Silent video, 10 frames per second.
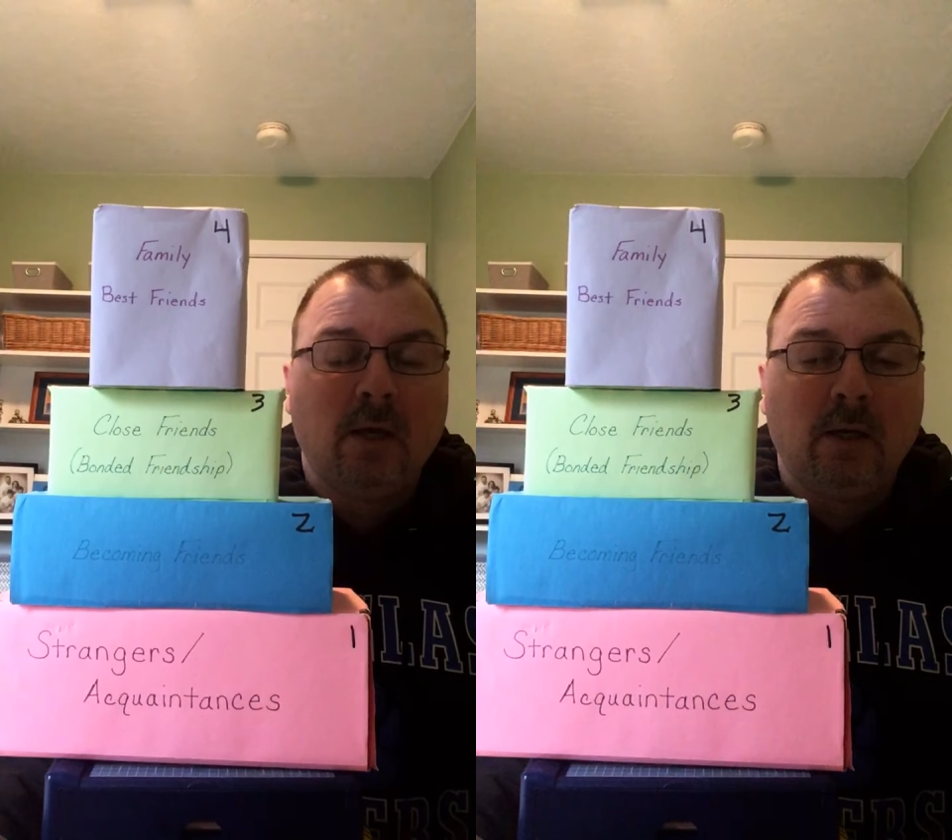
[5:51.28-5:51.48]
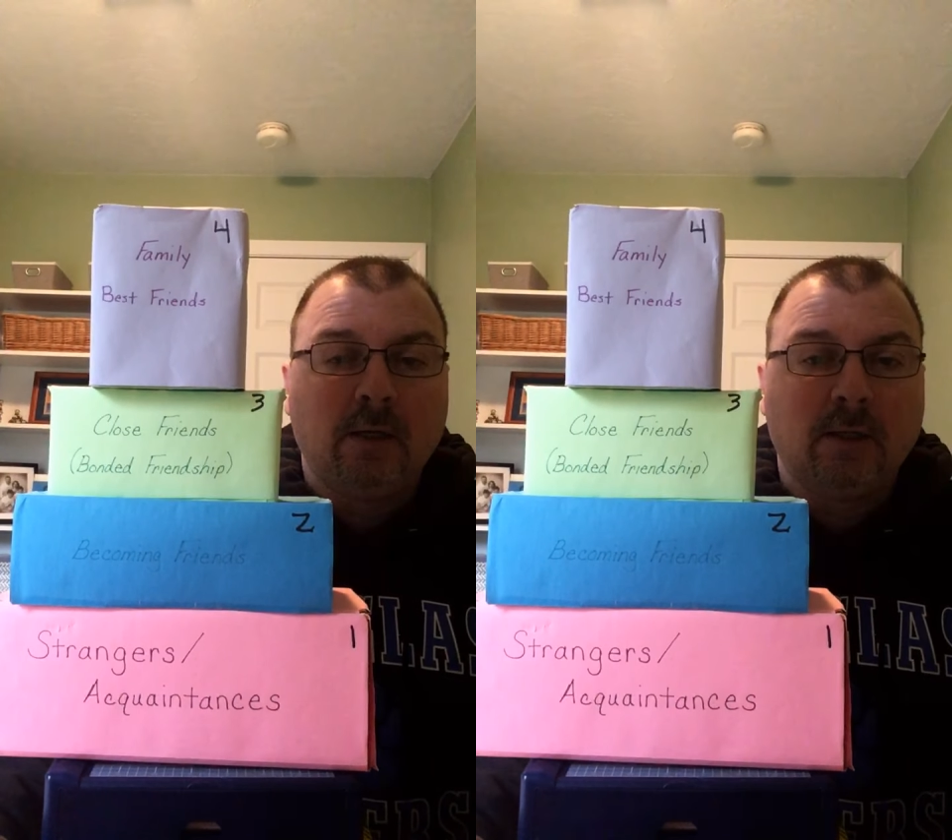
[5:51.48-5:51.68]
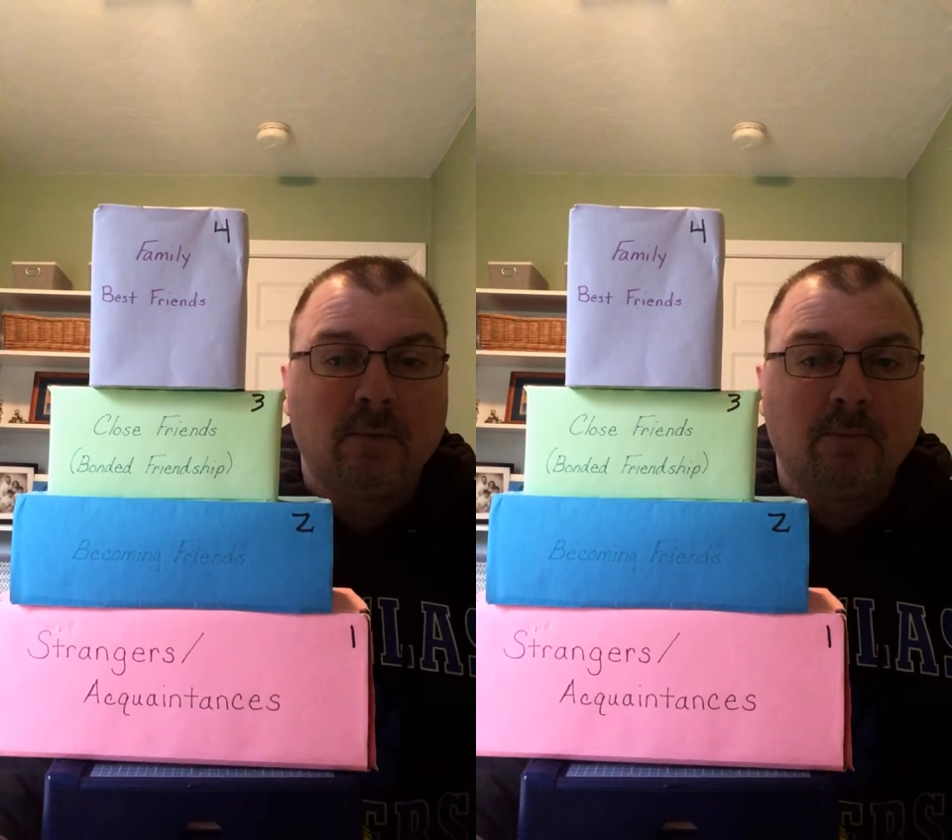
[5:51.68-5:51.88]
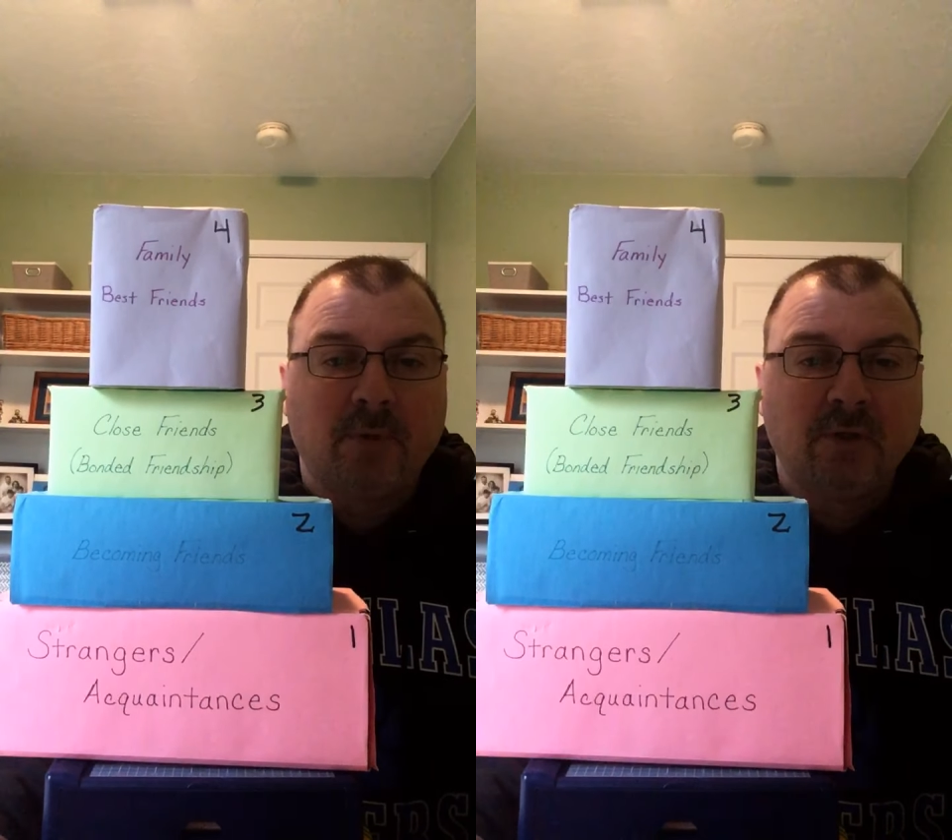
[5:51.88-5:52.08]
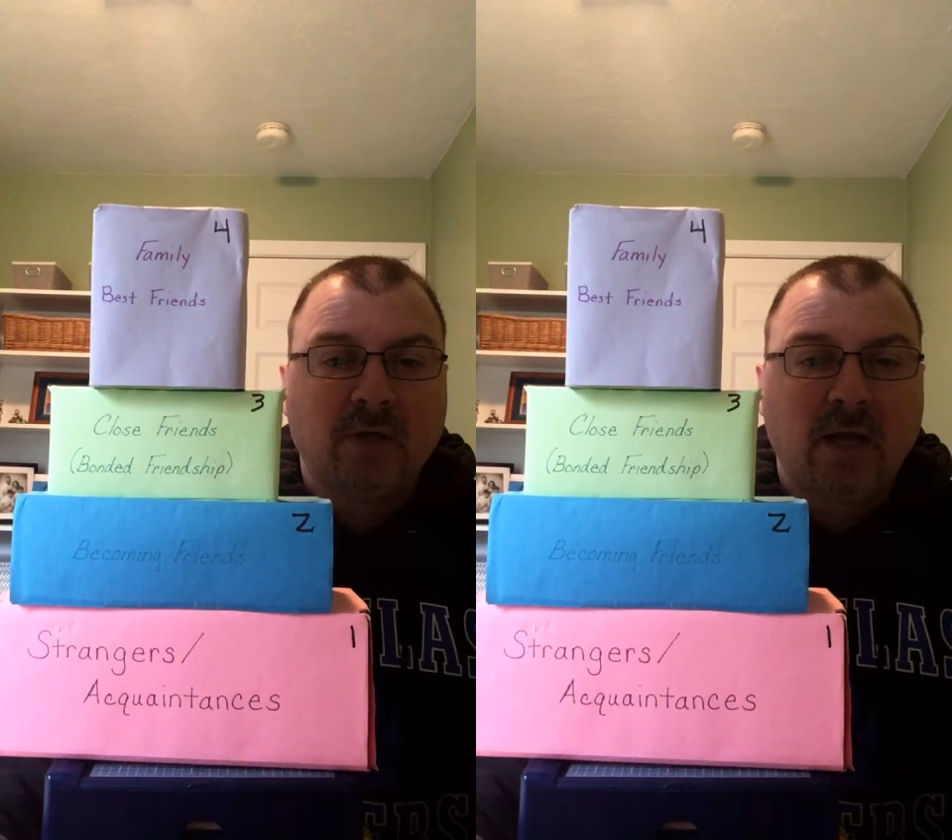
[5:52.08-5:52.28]

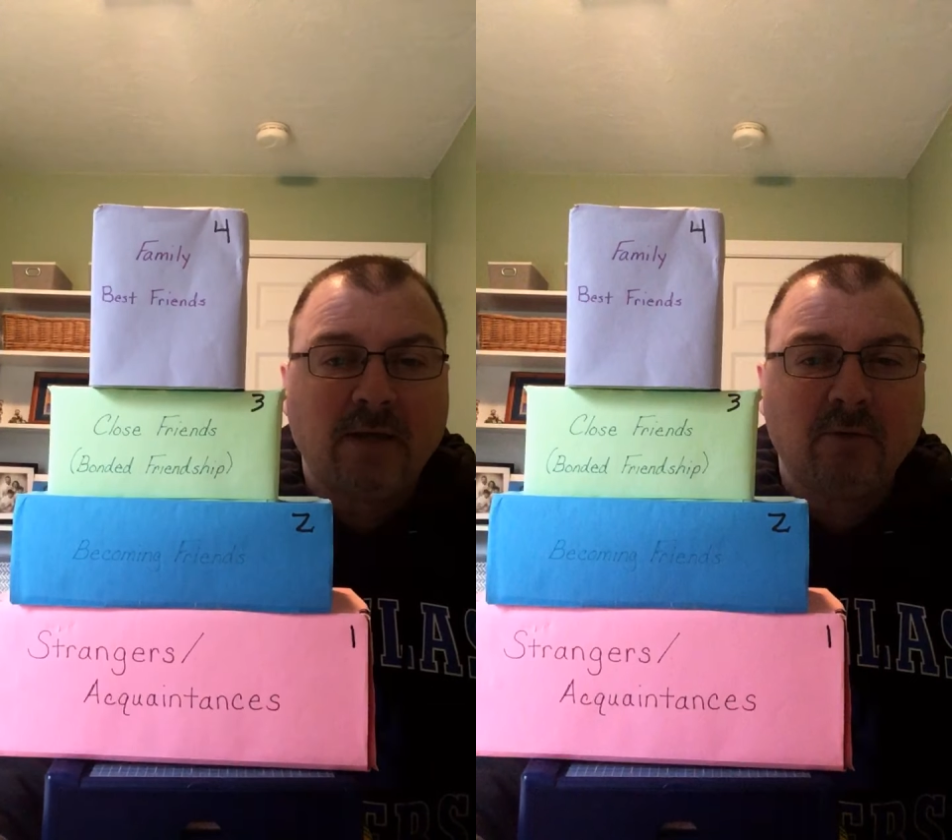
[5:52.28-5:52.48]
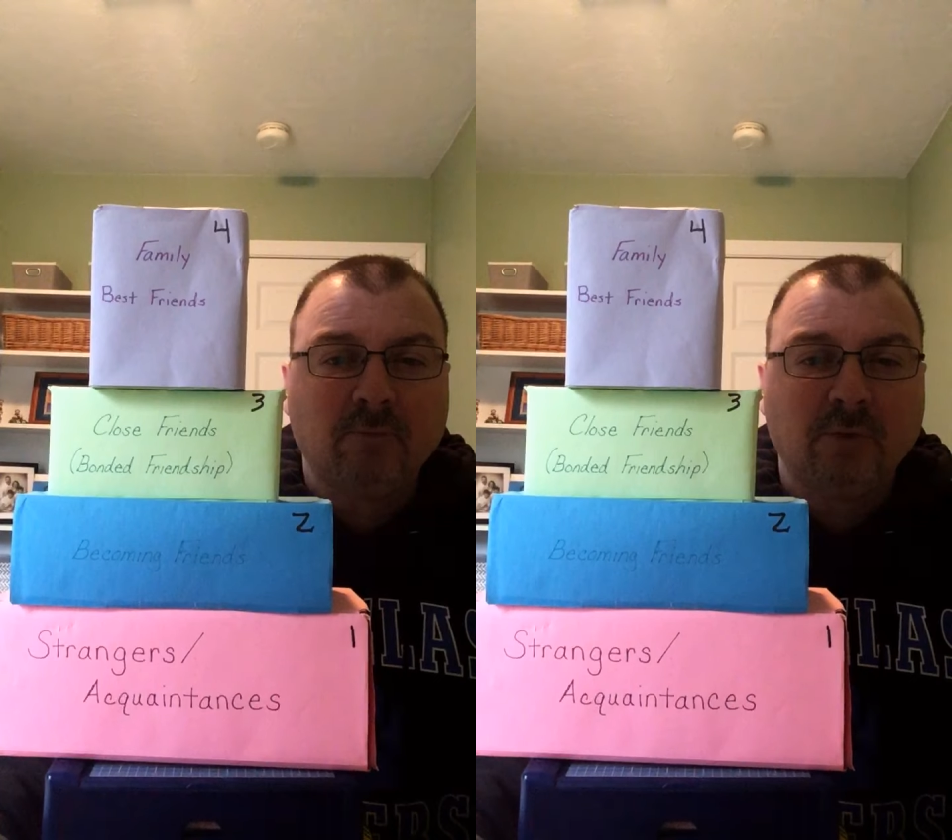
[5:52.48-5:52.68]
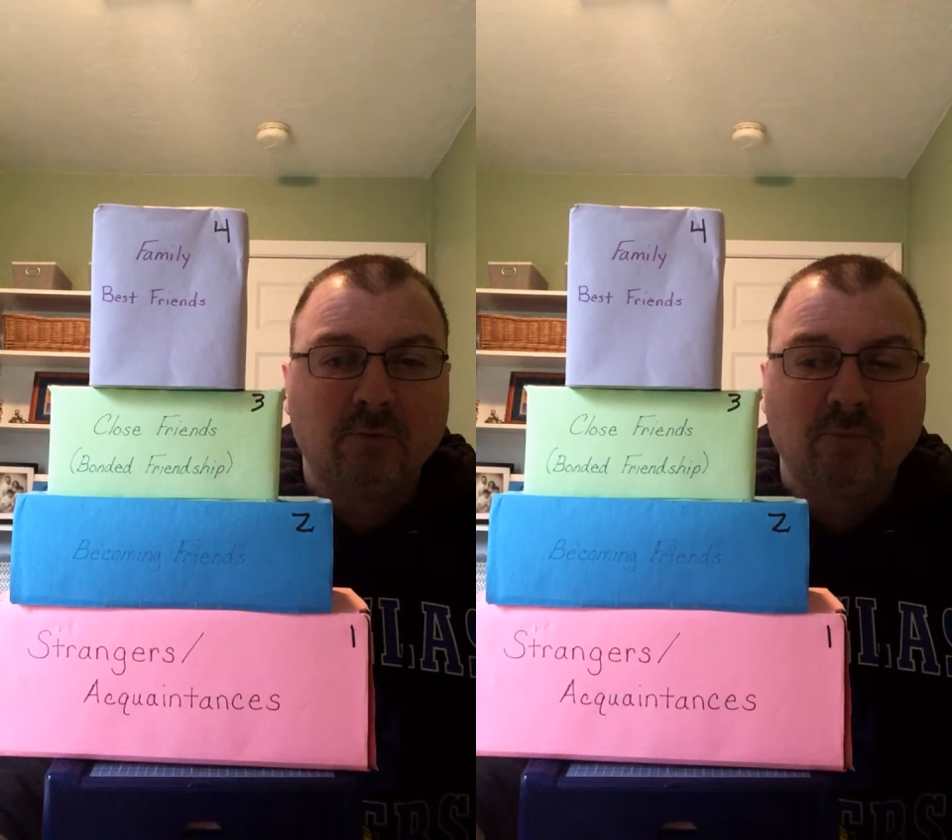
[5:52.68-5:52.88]
But you're